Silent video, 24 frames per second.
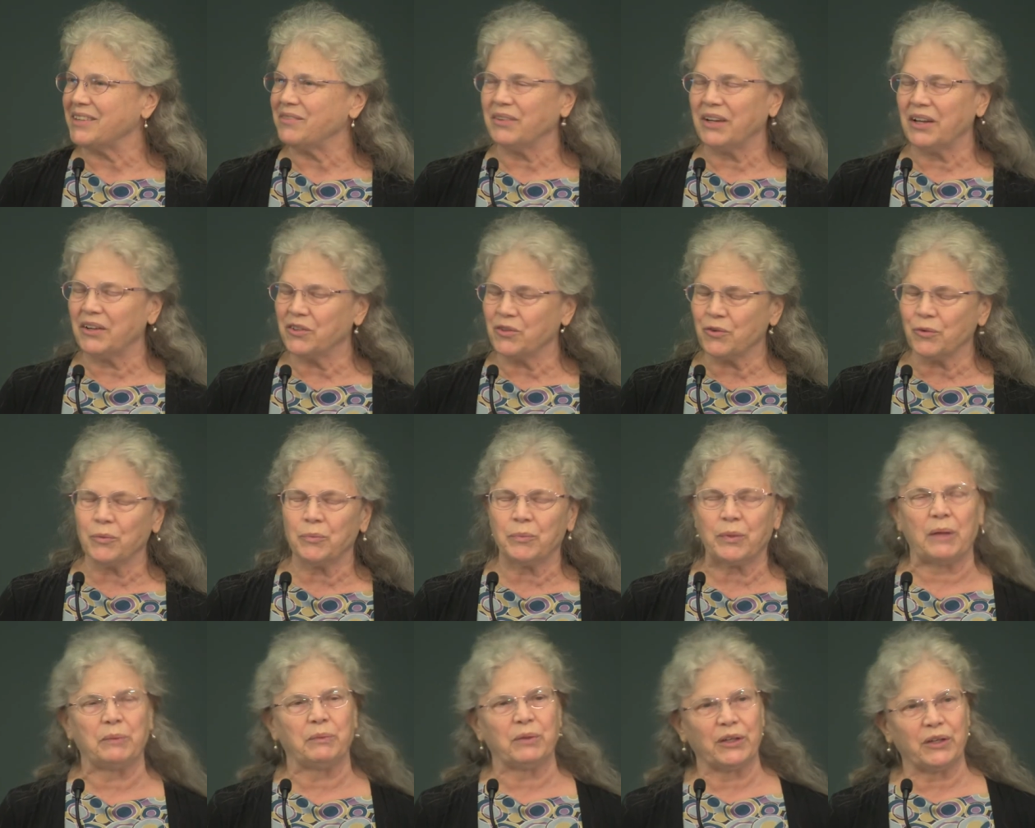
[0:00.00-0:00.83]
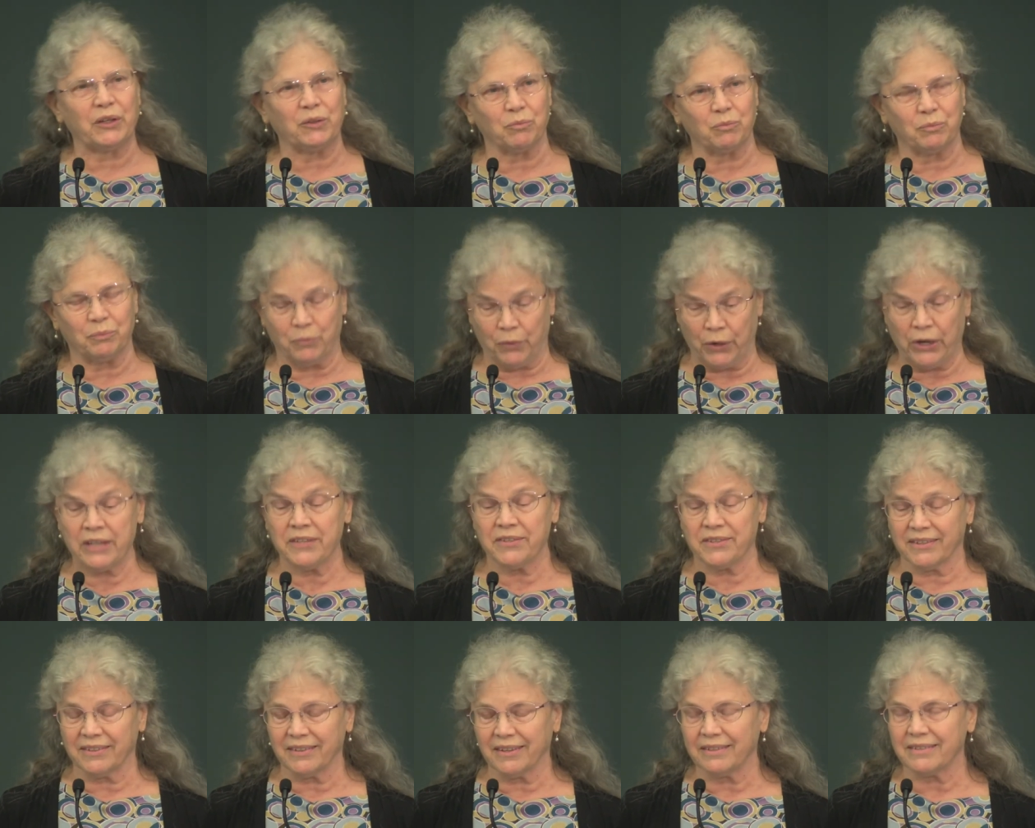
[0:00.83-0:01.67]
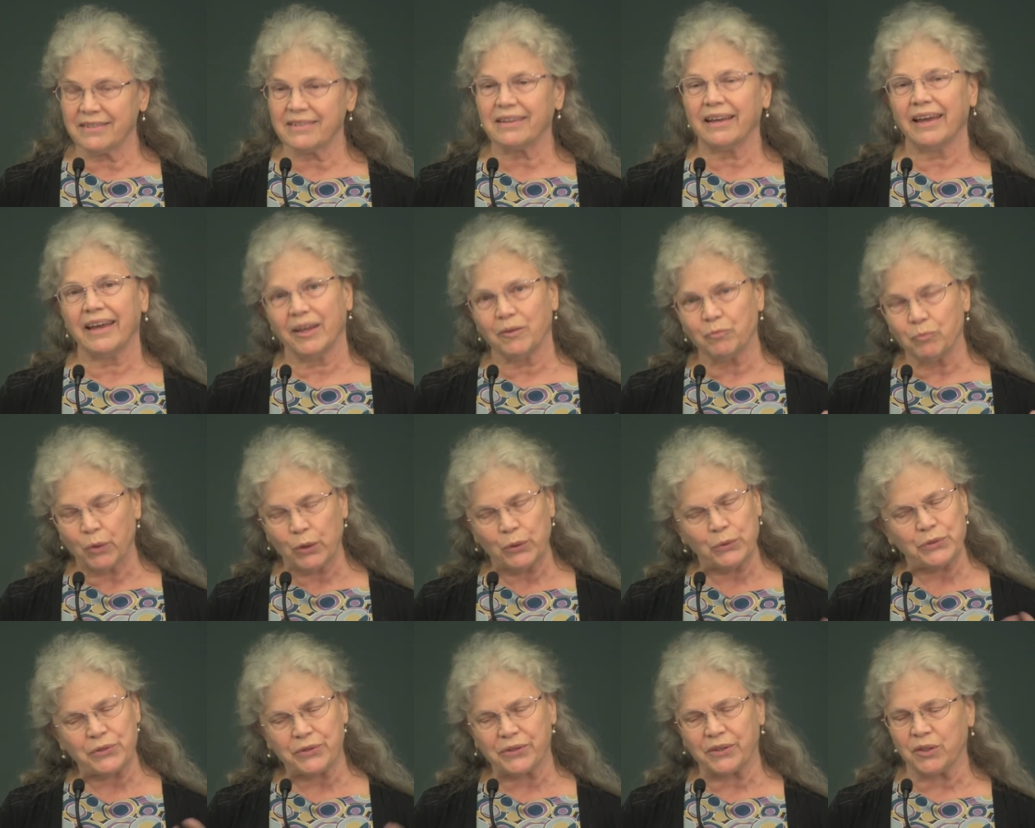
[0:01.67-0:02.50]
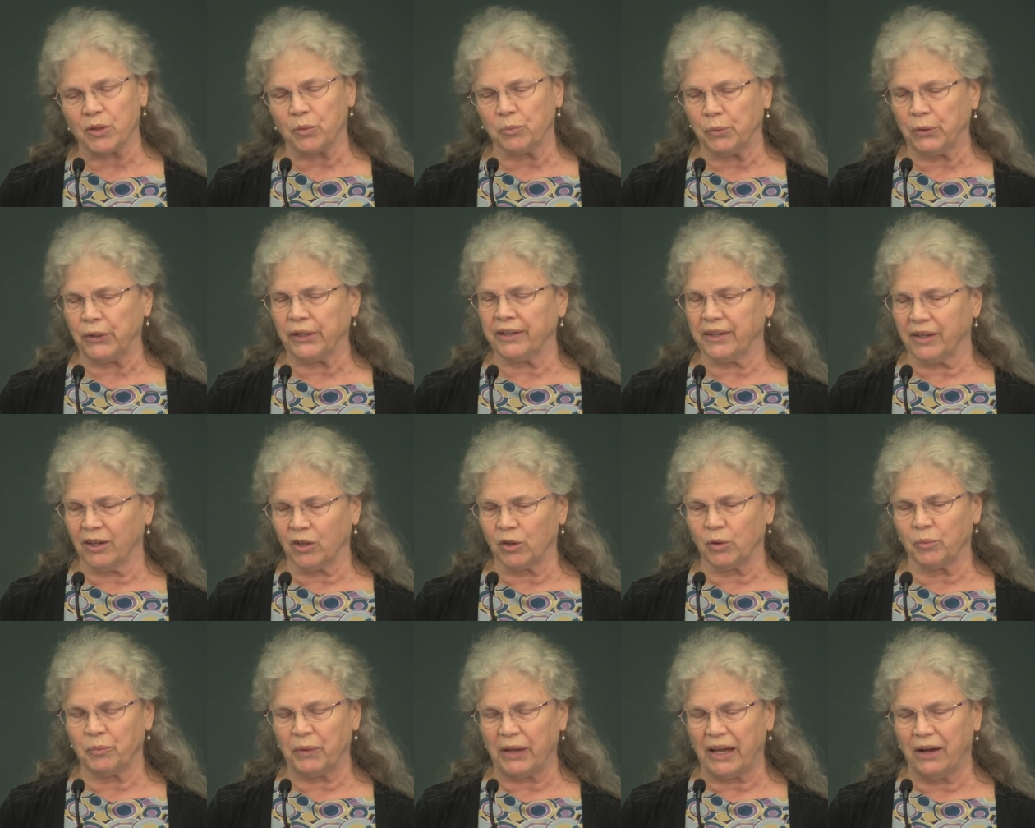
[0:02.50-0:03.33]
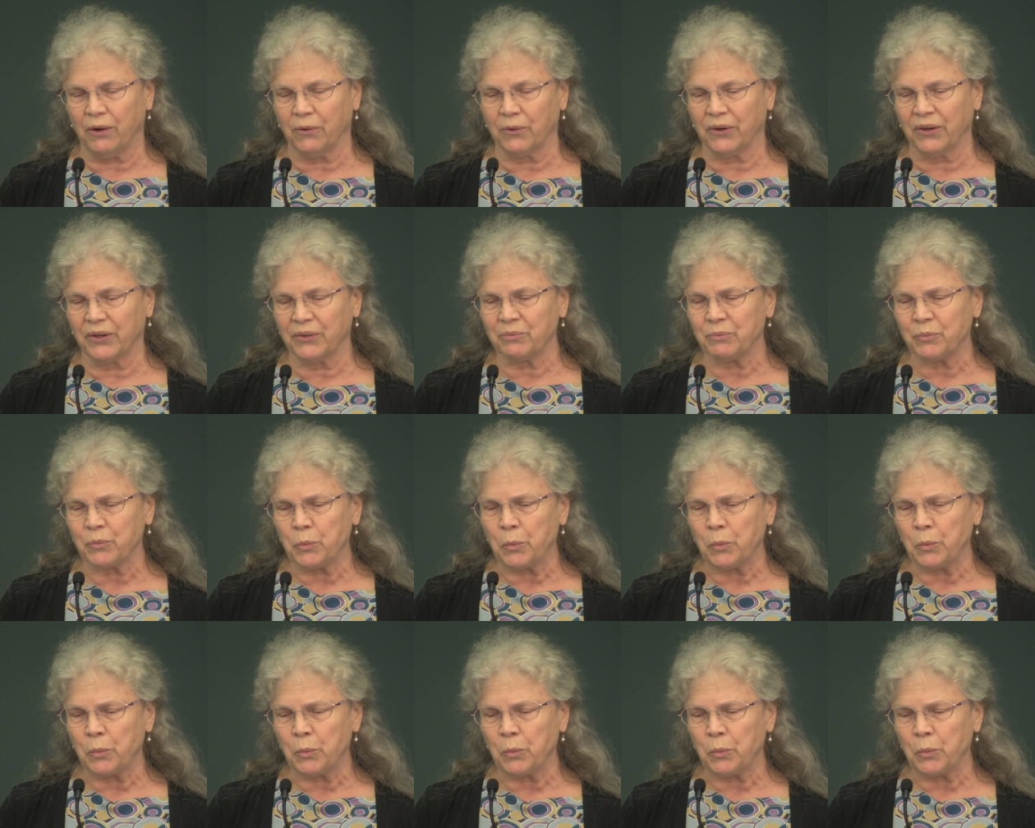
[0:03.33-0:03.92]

even under Republican presidents, they had most of the political power.